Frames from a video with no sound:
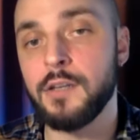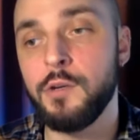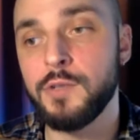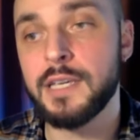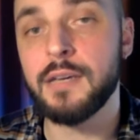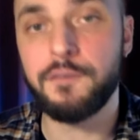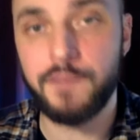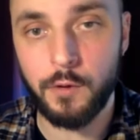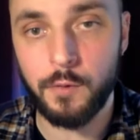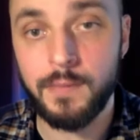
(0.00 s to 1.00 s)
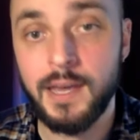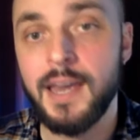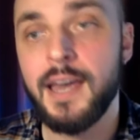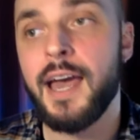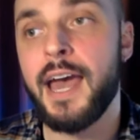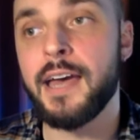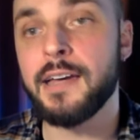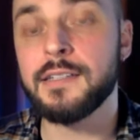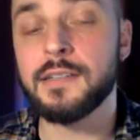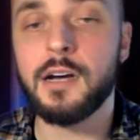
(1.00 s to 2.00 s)
Using film
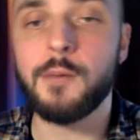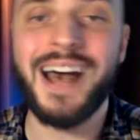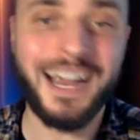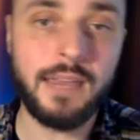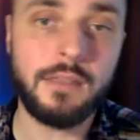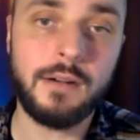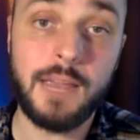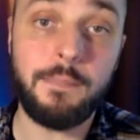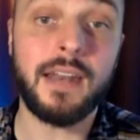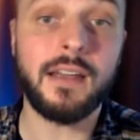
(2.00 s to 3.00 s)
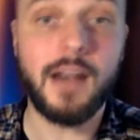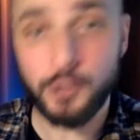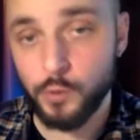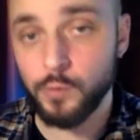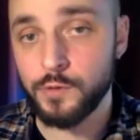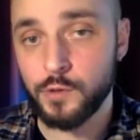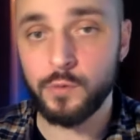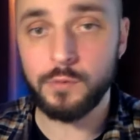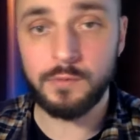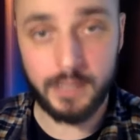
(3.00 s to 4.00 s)
as either a pedagogical
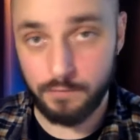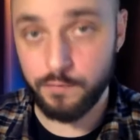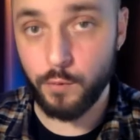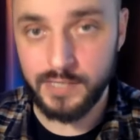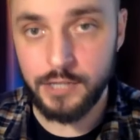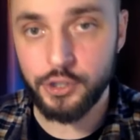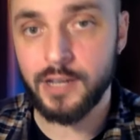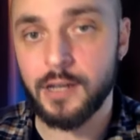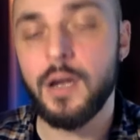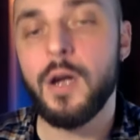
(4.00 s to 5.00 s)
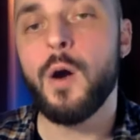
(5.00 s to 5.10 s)
tool, like for teaching,